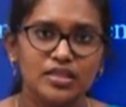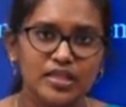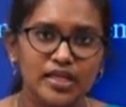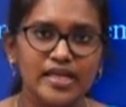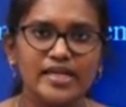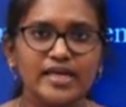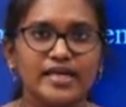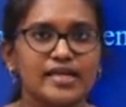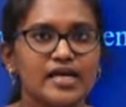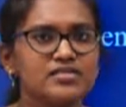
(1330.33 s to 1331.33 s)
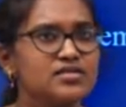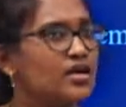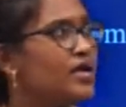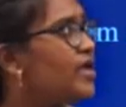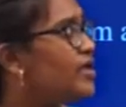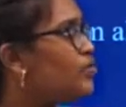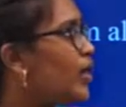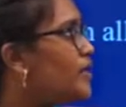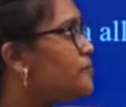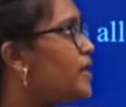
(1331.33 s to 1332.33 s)
three datas in
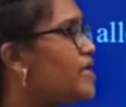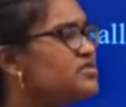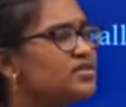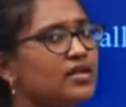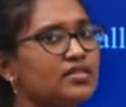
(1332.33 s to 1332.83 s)
one place,